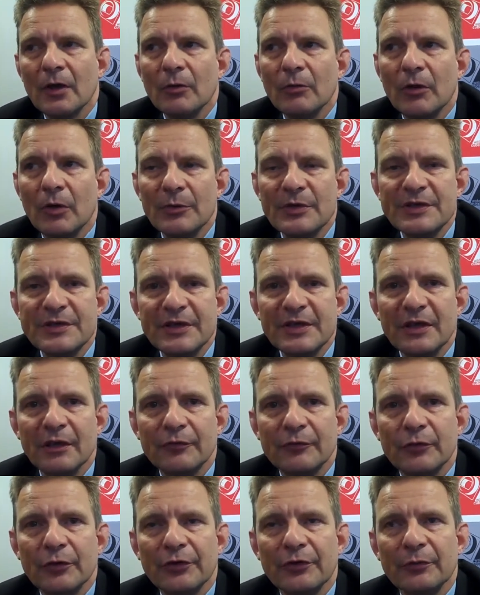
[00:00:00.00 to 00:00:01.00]
Well, we see,
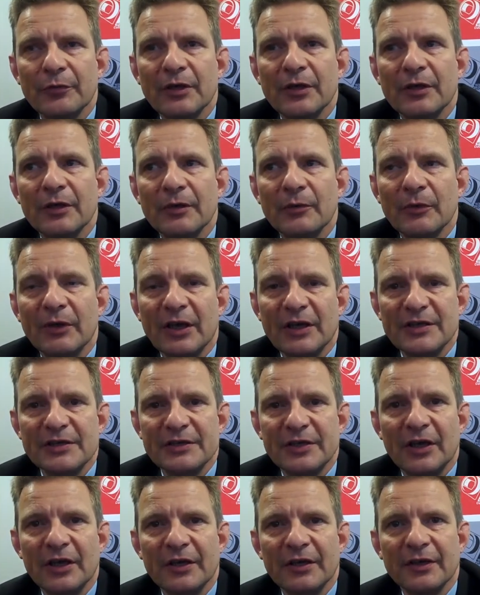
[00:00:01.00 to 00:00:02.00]
of course, when I
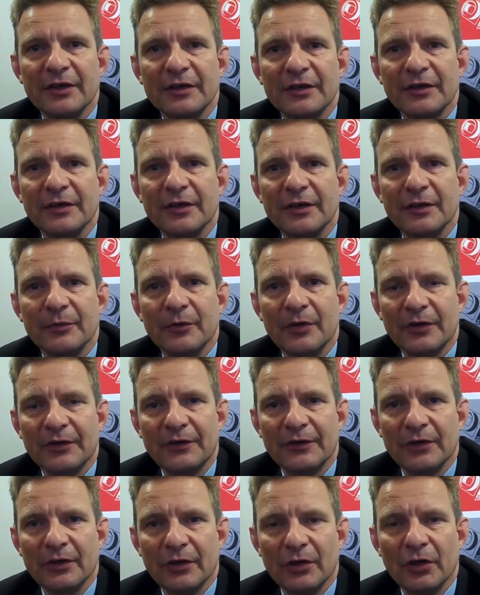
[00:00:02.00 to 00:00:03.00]
started, there
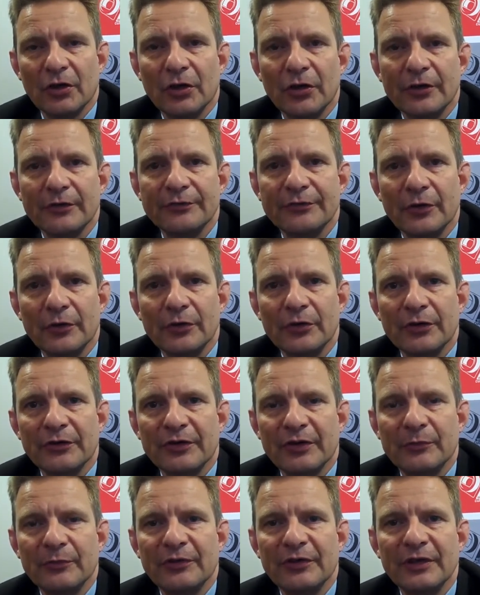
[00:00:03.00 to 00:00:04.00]
was a lot of focus
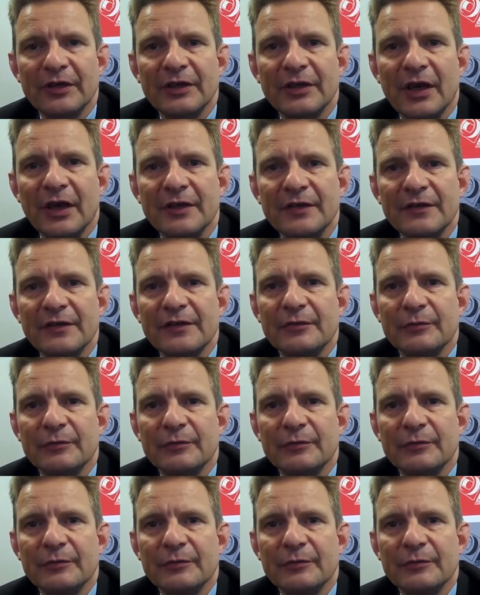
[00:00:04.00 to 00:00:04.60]
that was in the 90s.